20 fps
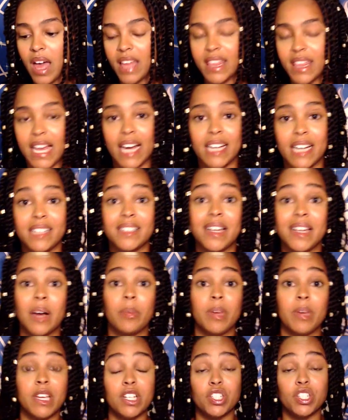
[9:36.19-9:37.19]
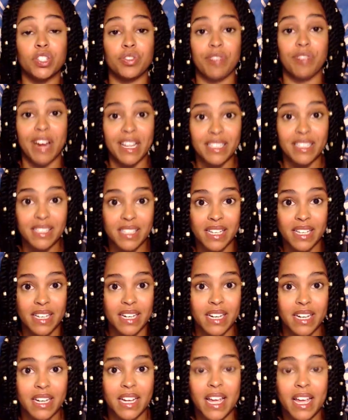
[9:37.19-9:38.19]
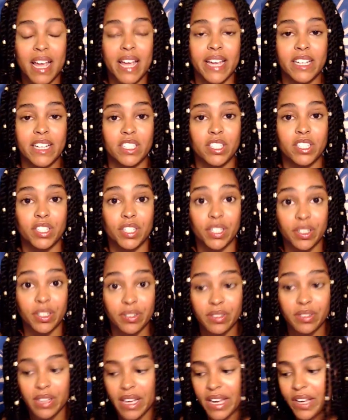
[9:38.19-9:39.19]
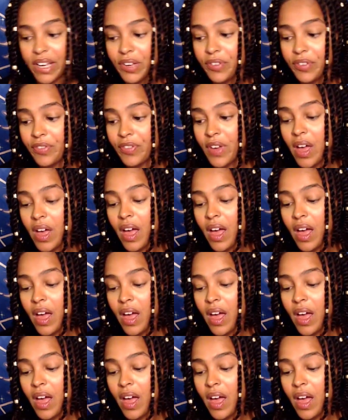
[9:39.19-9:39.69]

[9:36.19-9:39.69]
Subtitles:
that is now being translated into your life,